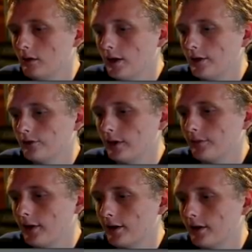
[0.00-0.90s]
Ah, he
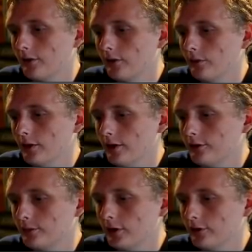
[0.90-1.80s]
dropped that guy right away. That's
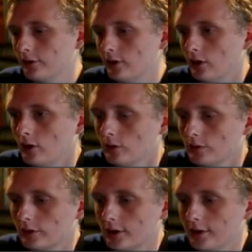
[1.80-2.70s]
surprising.
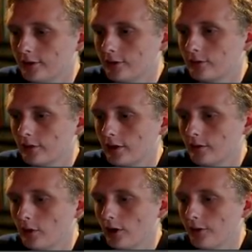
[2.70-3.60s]
We're going to eat this with
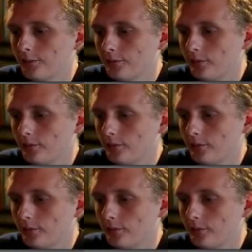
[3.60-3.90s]
Ekimara.